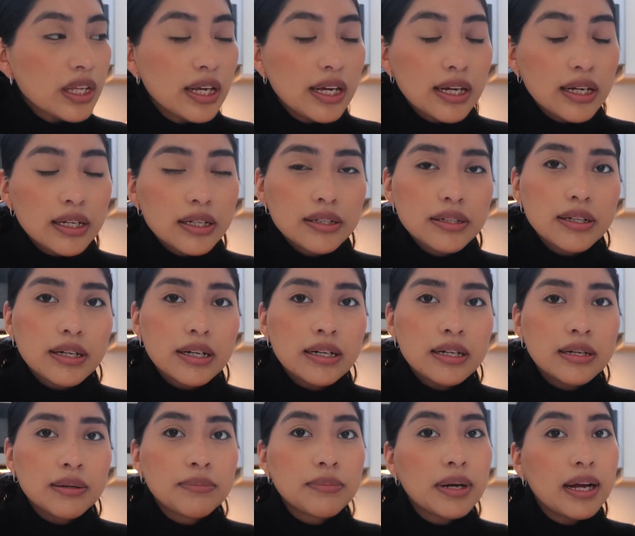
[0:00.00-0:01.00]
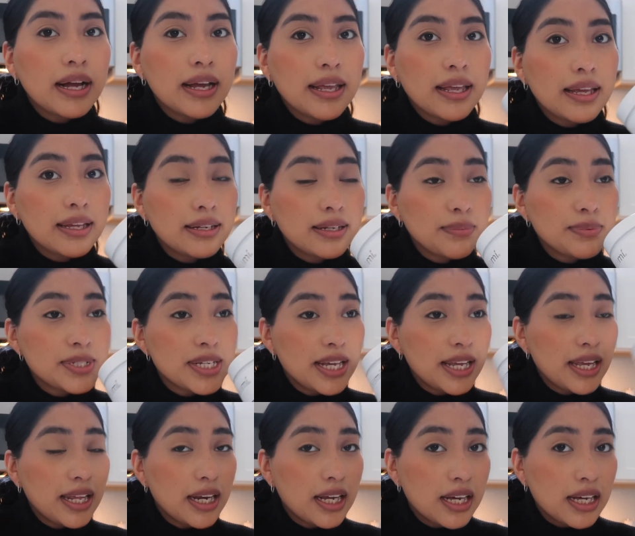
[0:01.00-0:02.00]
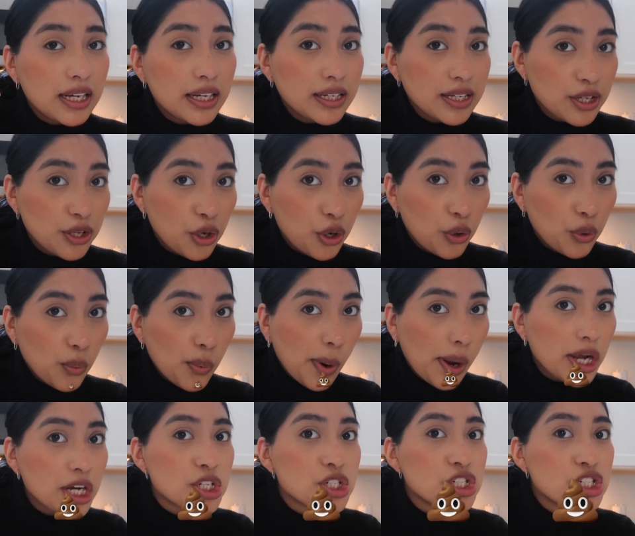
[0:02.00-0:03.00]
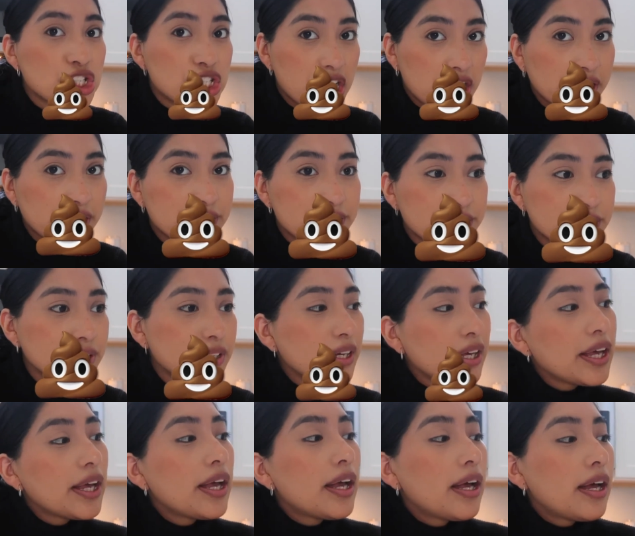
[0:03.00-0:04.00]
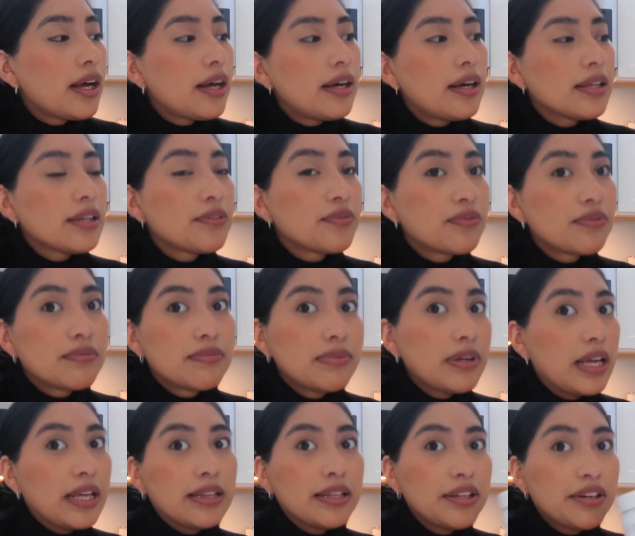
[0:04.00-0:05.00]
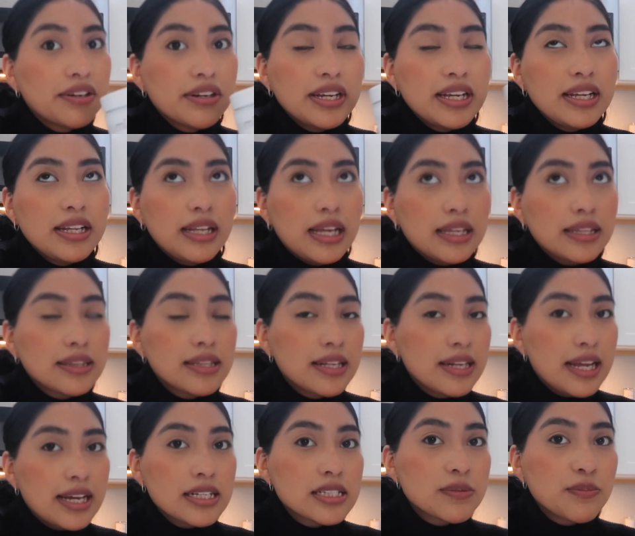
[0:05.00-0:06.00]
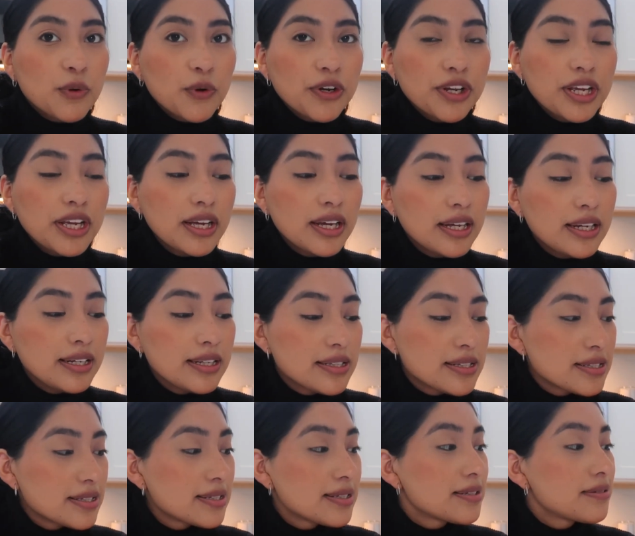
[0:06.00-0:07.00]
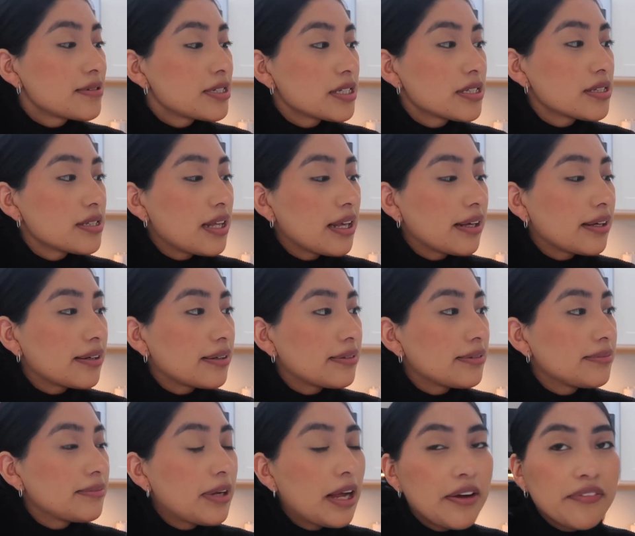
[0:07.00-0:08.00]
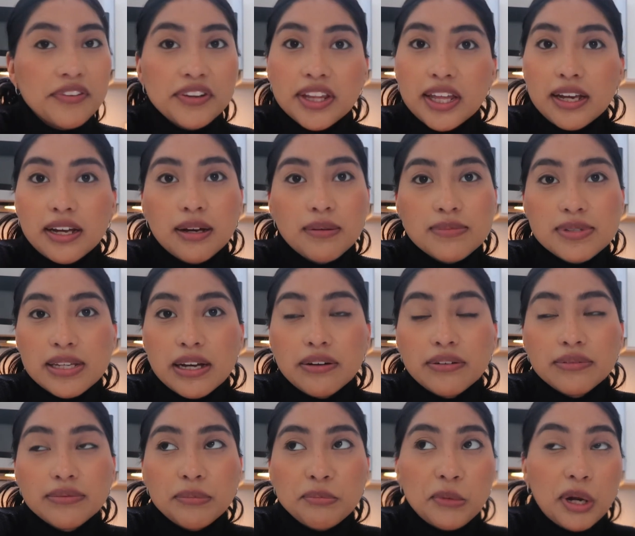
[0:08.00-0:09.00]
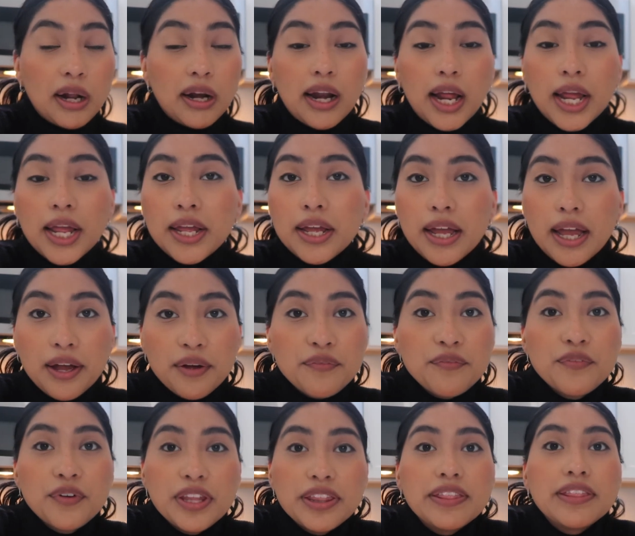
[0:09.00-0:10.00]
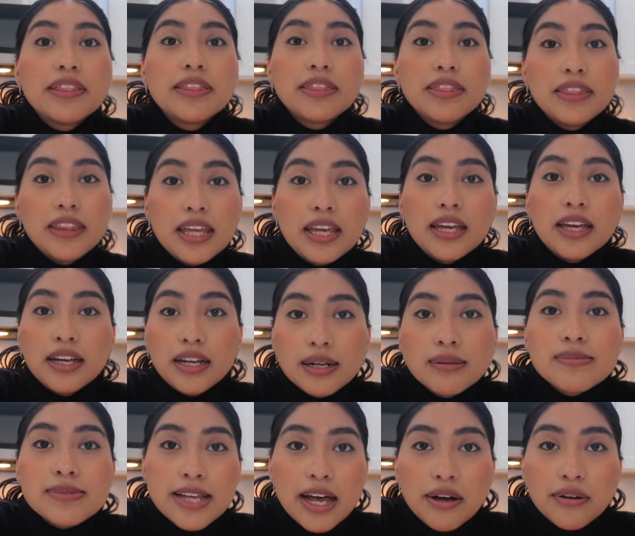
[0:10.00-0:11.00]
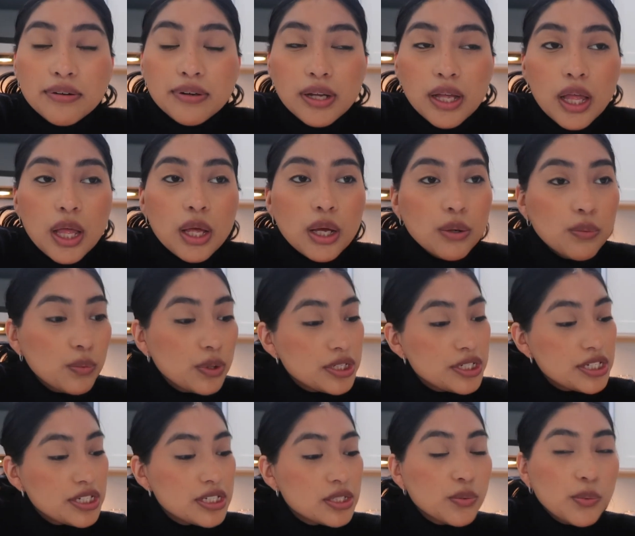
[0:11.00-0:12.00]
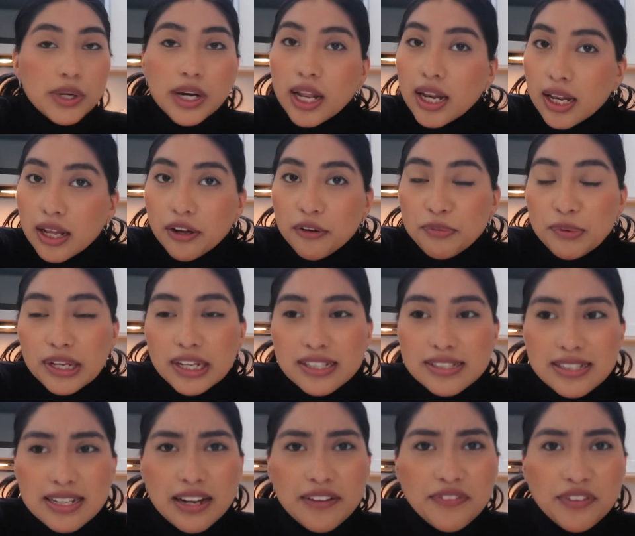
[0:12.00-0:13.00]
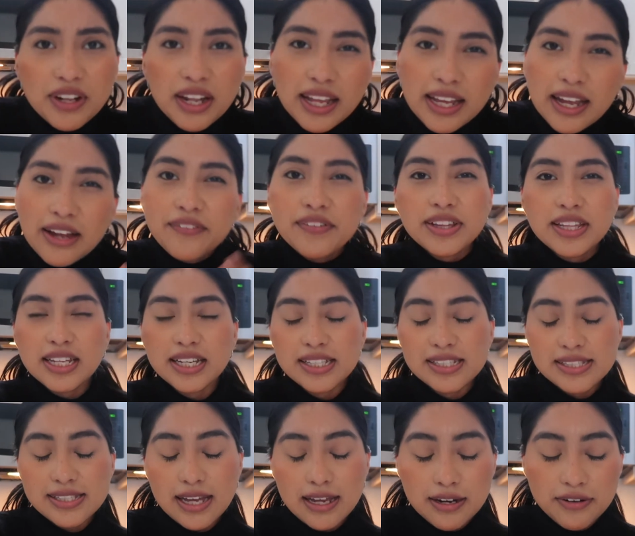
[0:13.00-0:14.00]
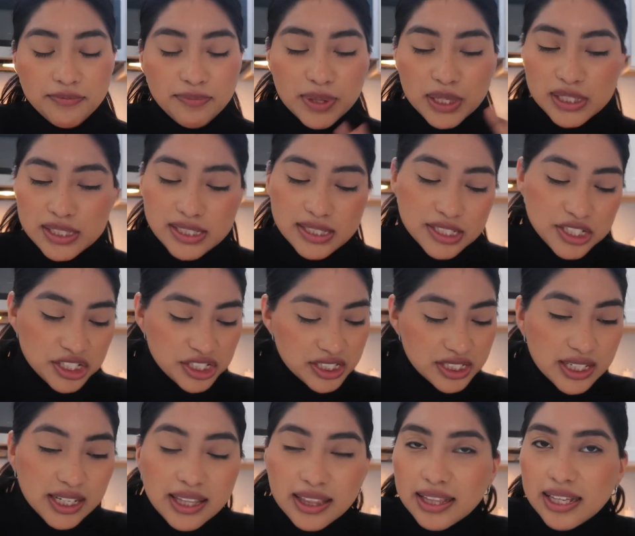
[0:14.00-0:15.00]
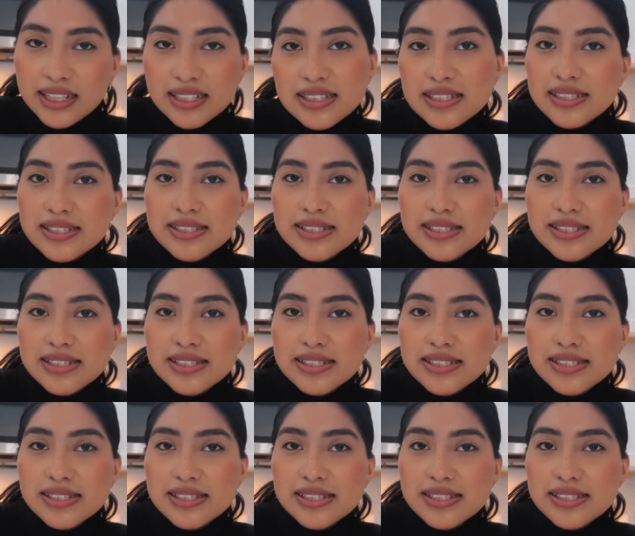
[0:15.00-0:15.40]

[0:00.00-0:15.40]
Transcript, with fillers: and I end up taking a, you know, shit, like literally like the next morning, and it's just like everything comes out. I'm not lying, everything comes out, which is what I love because then I feel like everything inside of me is just cleansed.